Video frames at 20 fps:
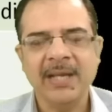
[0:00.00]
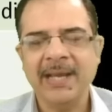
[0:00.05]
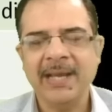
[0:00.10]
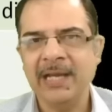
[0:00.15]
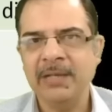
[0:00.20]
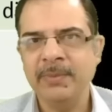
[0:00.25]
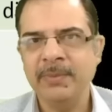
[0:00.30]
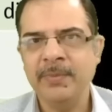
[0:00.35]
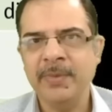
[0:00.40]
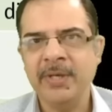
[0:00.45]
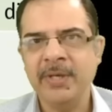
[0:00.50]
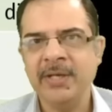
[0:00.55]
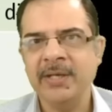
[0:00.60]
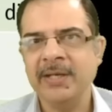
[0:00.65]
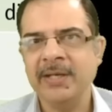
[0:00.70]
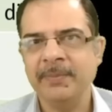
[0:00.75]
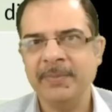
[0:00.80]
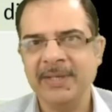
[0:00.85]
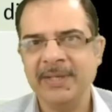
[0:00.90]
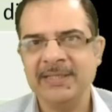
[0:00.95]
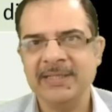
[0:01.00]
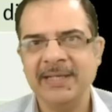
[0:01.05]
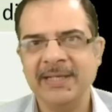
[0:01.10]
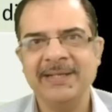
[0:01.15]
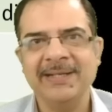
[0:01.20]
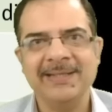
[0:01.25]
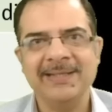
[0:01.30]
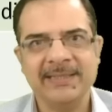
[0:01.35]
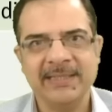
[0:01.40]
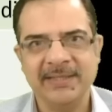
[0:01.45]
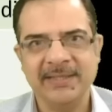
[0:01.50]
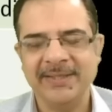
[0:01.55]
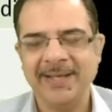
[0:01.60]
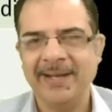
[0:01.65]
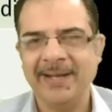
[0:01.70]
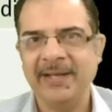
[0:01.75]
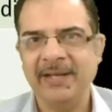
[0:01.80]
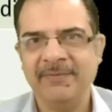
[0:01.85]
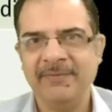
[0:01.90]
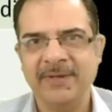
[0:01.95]
Albumin represent
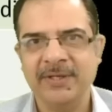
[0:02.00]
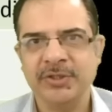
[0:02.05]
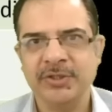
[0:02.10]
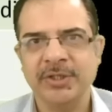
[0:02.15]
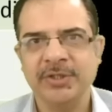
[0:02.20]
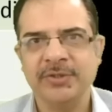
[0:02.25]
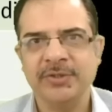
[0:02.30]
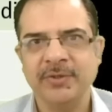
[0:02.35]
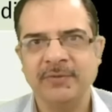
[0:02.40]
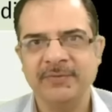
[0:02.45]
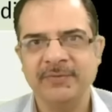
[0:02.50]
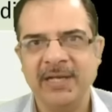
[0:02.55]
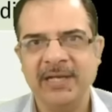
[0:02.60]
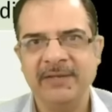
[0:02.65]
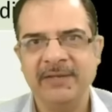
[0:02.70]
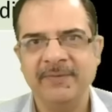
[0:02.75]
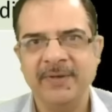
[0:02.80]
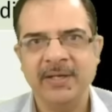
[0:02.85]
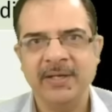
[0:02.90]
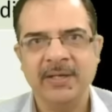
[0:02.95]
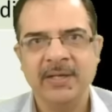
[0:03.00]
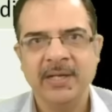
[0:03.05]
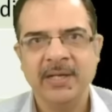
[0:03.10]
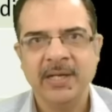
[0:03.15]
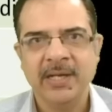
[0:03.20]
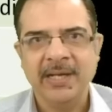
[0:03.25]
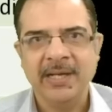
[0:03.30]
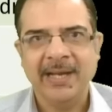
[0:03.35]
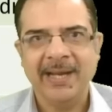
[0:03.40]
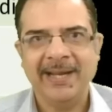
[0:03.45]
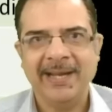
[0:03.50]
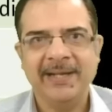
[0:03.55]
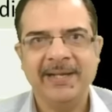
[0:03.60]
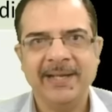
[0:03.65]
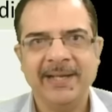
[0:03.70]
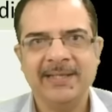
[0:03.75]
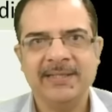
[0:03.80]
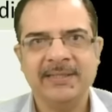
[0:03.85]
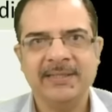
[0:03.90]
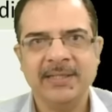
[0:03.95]
synthetic functions of the liver, and it
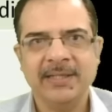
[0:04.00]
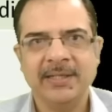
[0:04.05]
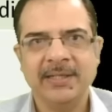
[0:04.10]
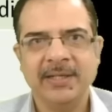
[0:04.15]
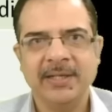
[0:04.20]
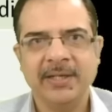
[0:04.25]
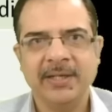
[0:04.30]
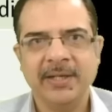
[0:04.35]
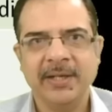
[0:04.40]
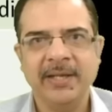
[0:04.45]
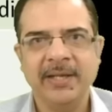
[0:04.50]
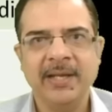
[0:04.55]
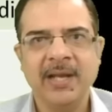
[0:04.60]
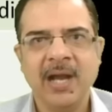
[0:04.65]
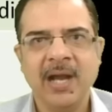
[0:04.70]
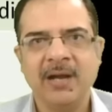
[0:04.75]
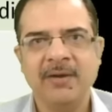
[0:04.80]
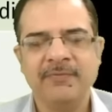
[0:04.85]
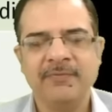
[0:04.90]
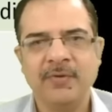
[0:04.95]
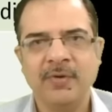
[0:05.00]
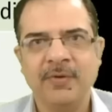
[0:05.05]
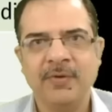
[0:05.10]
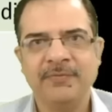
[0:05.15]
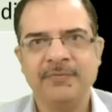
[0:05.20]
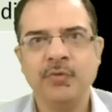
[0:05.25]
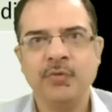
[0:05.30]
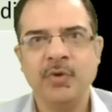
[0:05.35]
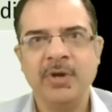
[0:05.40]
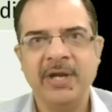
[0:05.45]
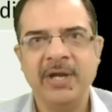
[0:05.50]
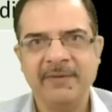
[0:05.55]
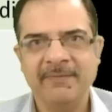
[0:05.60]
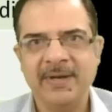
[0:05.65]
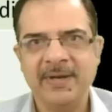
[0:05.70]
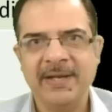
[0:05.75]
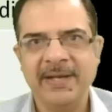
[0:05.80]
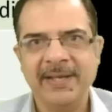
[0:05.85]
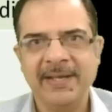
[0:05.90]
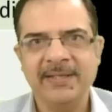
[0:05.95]
has a T half of
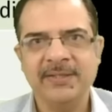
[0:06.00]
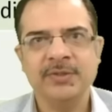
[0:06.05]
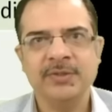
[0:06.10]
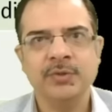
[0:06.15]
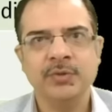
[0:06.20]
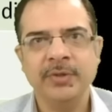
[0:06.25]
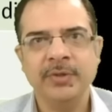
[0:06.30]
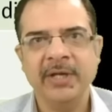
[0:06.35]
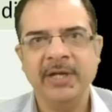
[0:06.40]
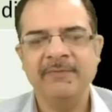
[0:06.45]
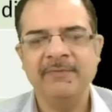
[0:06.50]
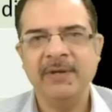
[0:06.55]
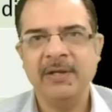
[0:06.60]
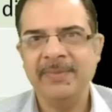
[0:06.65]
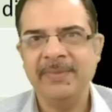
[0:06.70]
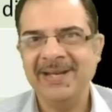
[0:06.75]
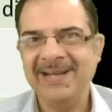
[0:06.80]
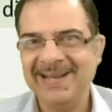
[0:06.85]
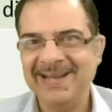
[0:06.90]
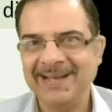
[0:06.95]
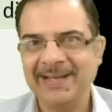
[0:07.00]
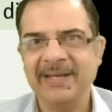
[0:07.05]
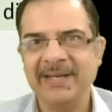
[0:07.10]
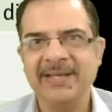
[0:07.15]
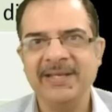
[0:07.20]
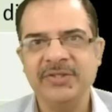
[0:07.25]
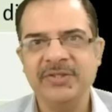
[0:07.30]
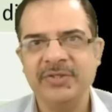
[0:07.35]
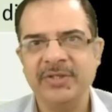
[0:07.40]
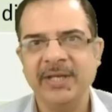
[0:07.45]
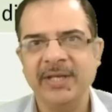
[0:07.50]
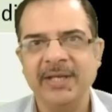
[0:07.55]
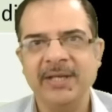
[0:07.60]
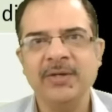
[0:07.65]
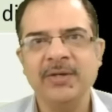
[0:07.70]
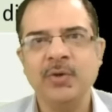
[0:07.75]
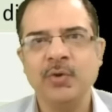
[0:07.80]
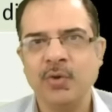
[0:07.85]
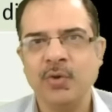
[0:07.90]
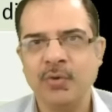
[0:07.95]
21 days, so it will be decreased
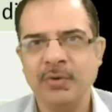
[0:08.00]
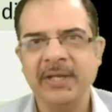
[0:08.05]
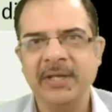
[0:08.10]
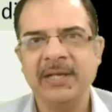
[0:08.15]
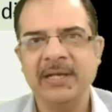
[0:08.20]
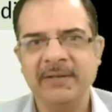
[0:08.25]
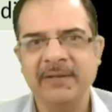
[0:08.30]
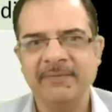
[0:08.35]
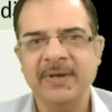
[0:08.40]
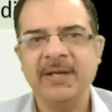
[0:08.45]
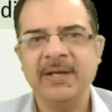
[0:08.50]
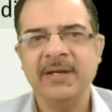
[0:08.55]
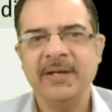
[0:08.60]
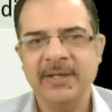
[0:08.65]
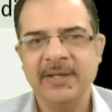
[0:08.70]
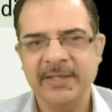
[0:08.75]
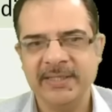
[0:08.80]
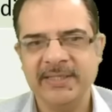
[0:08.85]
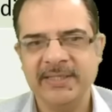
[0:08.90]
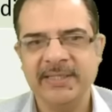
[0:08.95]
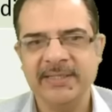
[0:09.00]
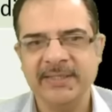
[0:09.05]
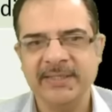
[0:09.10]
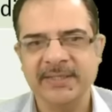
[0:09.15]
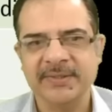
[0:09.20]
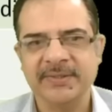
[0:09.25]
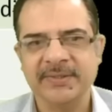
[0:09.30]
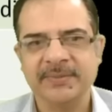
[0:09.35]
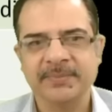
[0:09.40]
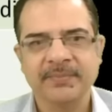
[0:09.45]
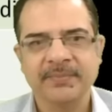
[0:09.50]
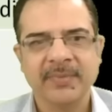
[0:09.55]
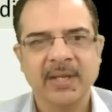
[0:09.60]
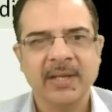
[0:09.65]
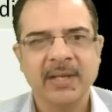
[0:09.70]
in chronic liver diseases.